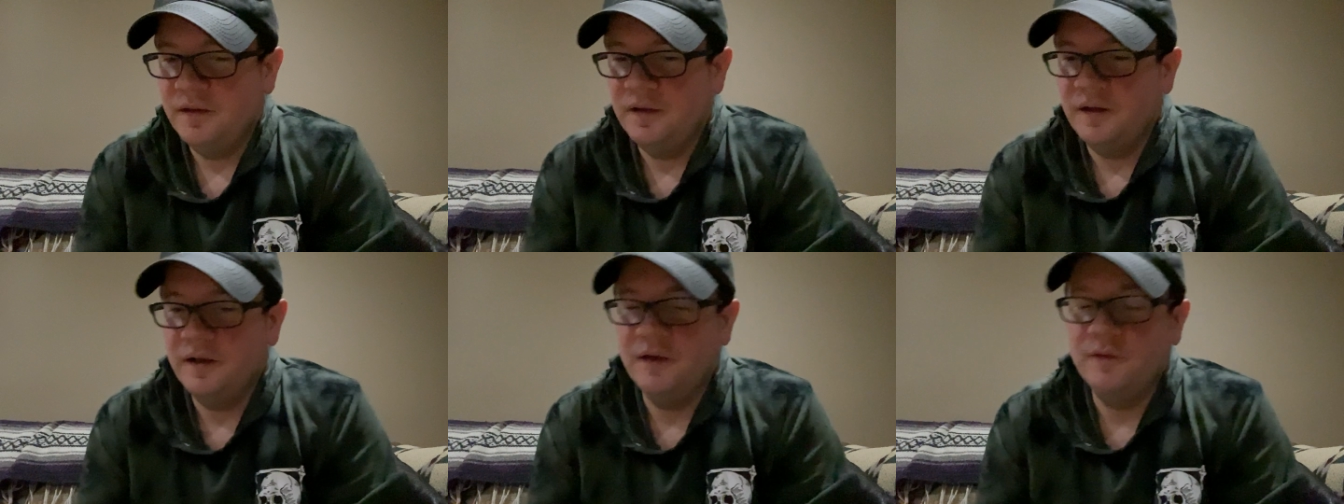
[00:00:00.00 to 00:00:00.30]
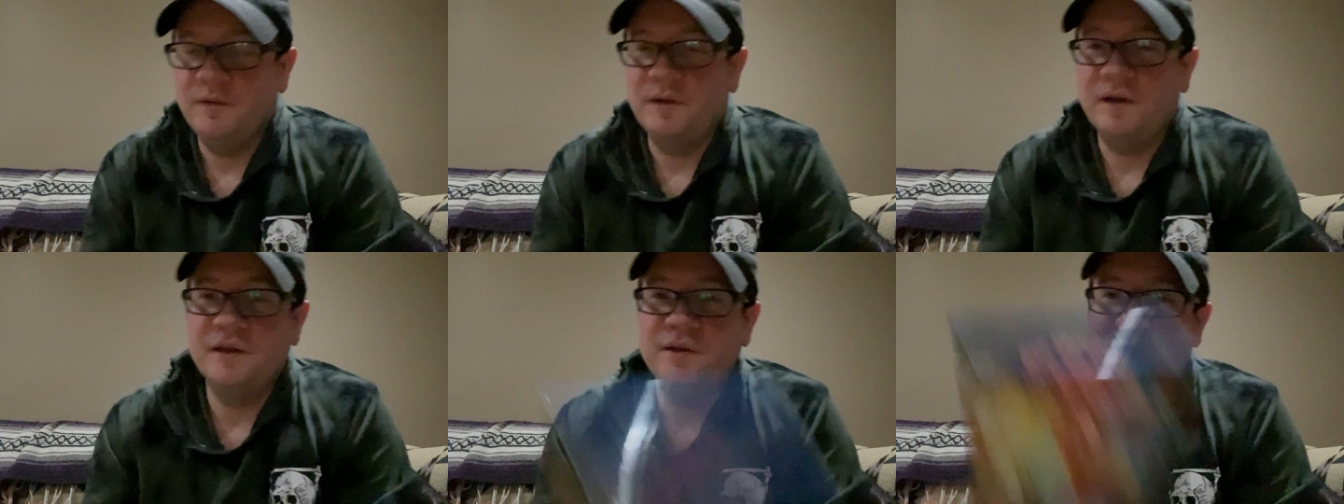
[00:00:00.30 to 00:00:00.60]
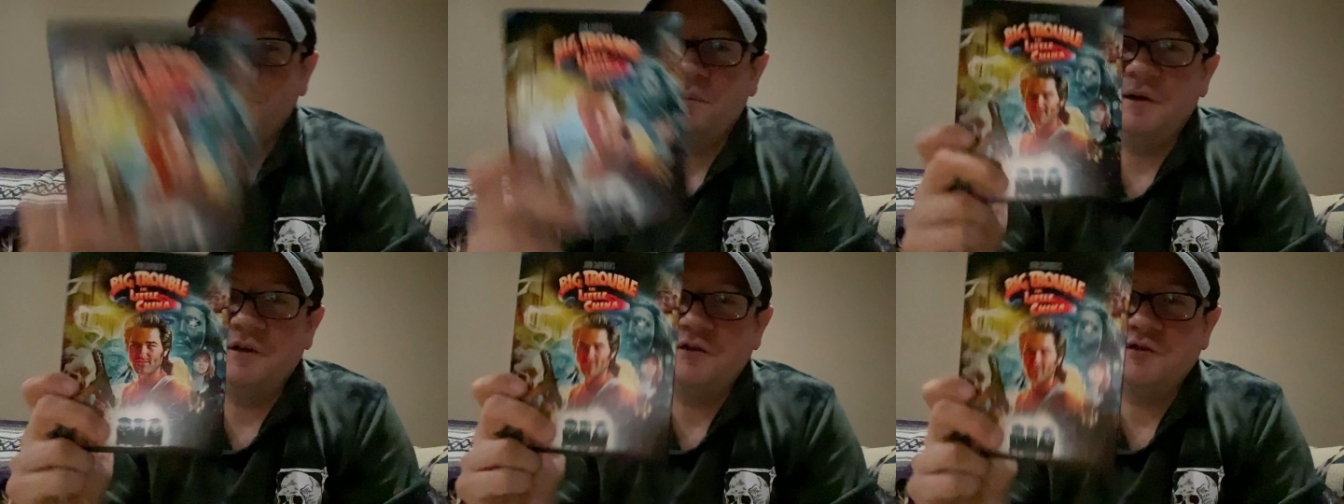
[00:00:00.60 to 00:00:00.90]
Uh, we got
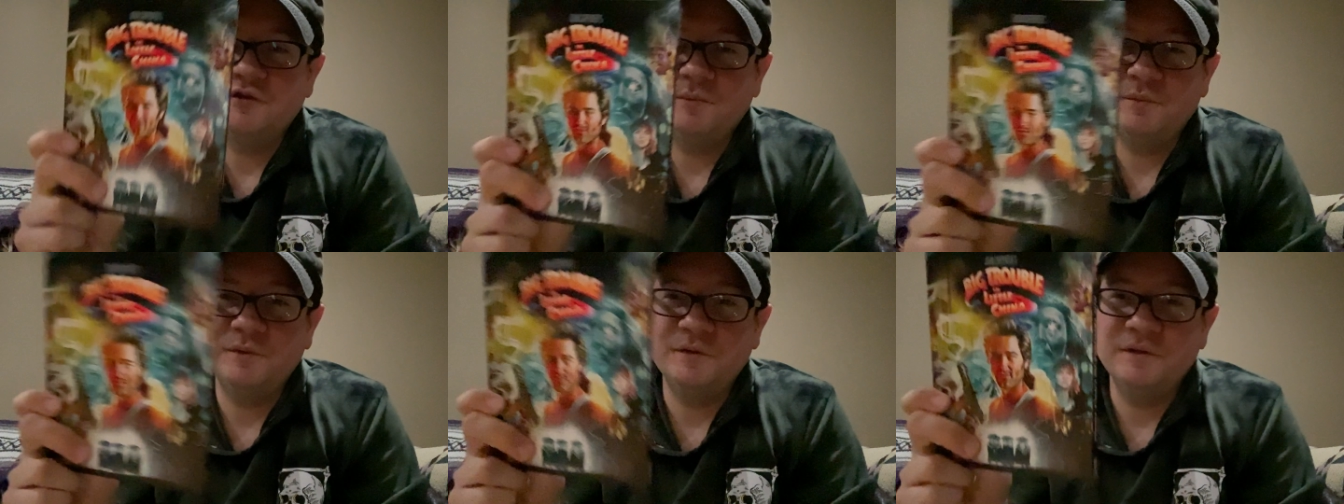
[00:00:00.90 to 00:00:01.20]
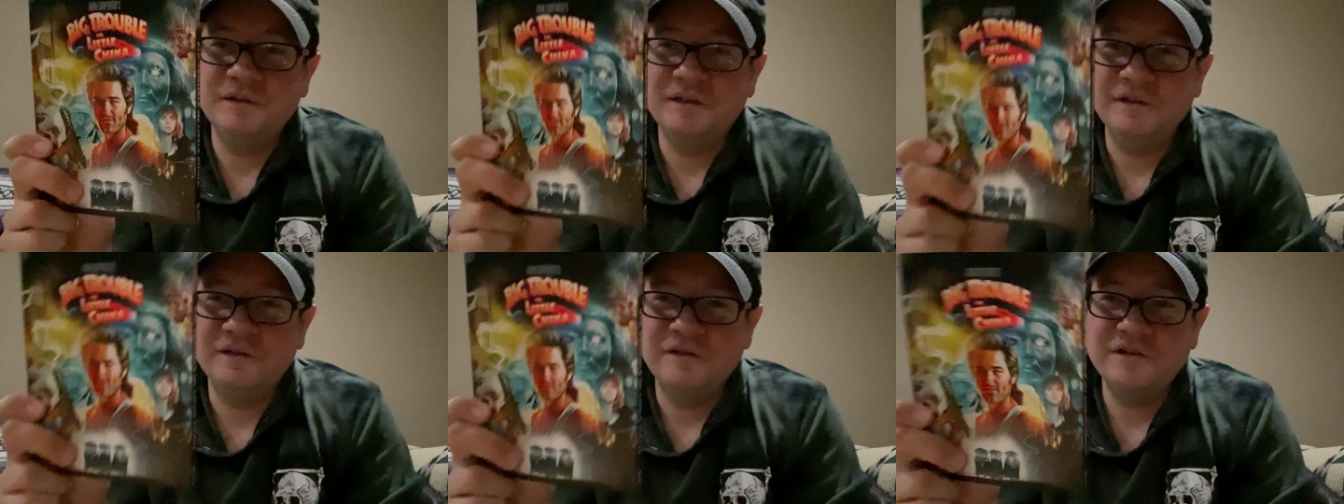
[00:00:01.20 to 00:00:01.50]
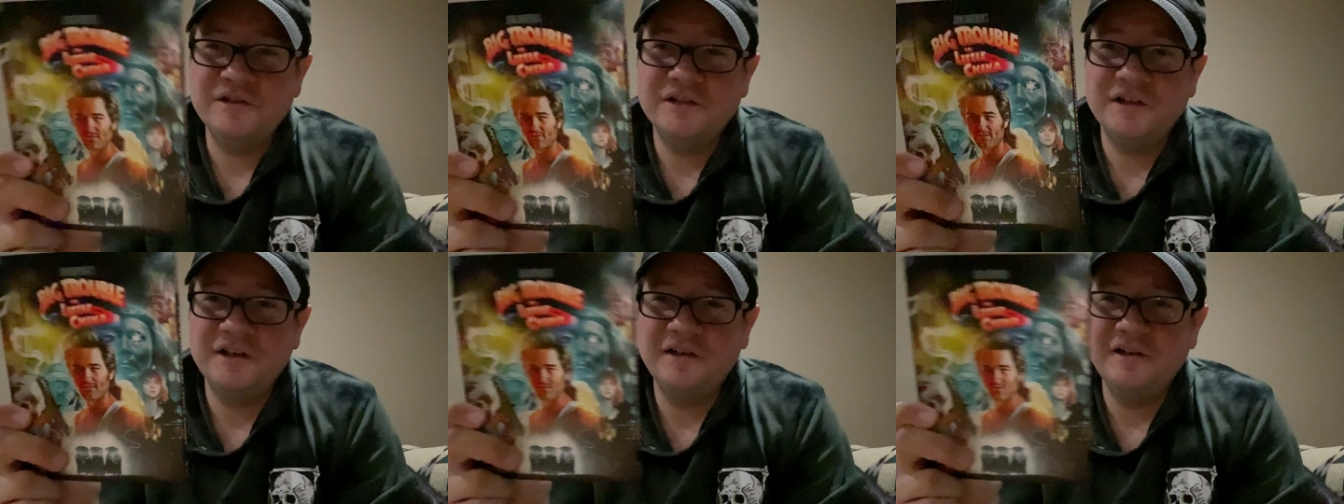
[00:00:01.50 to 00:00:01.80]
the Big Trouble in Little
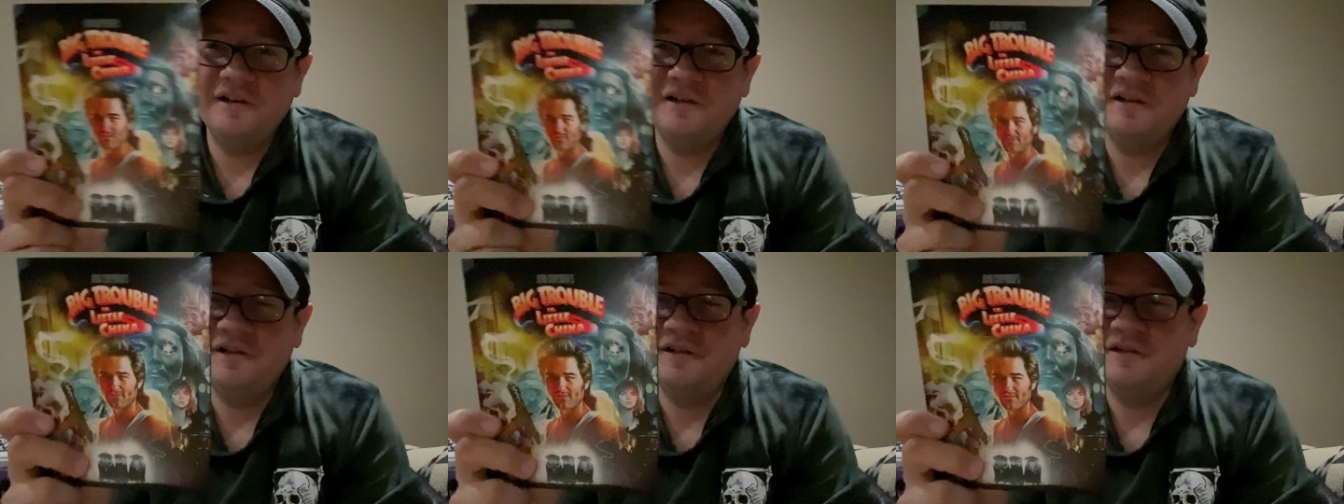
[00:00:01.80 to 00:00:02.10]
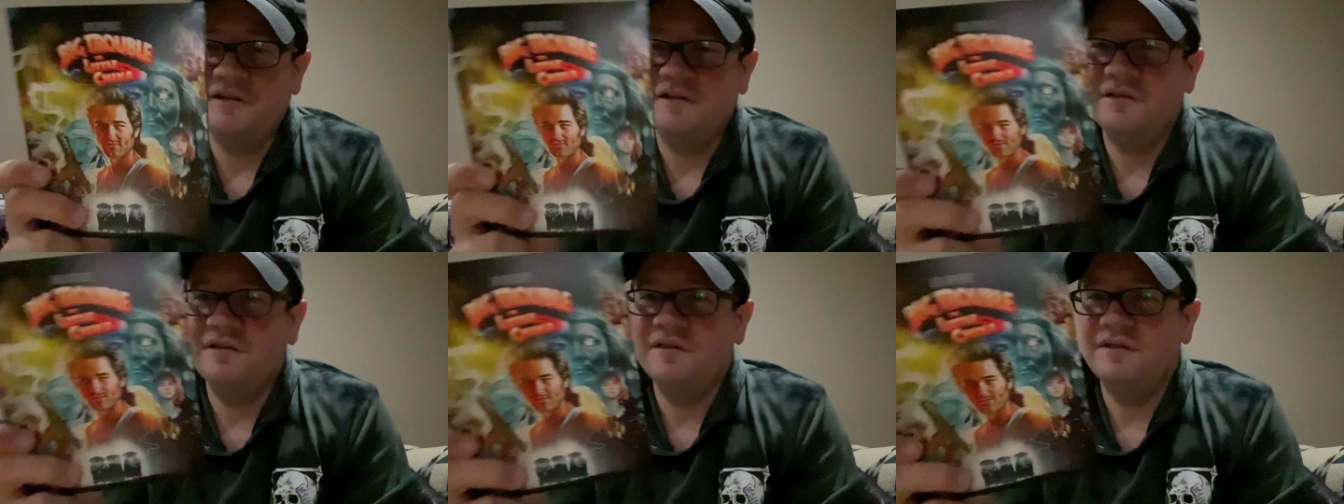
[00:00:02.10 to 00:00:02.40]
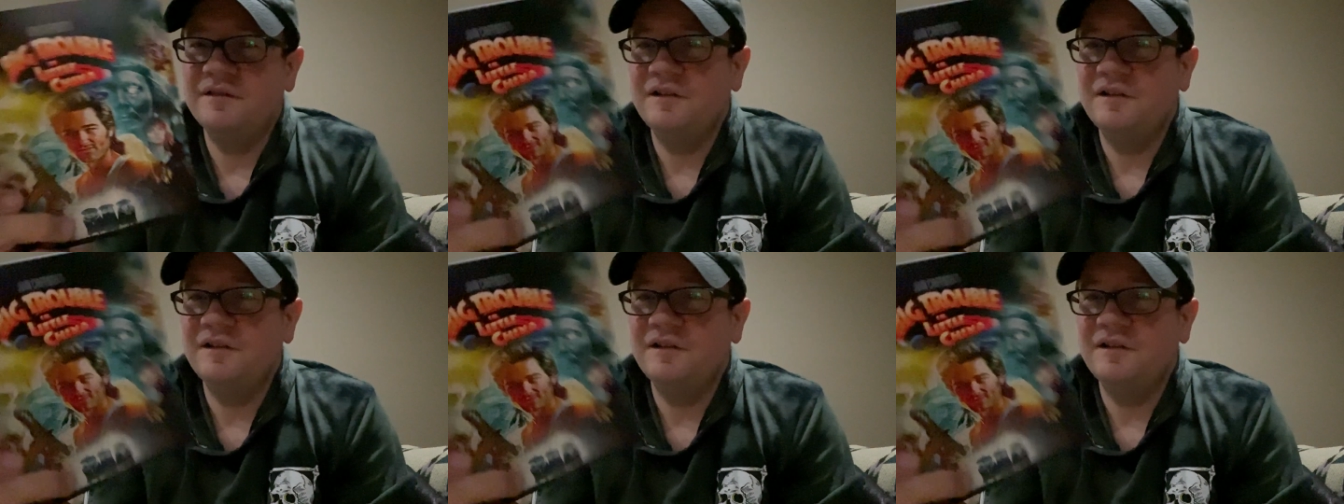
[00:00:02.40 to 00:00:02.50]
China,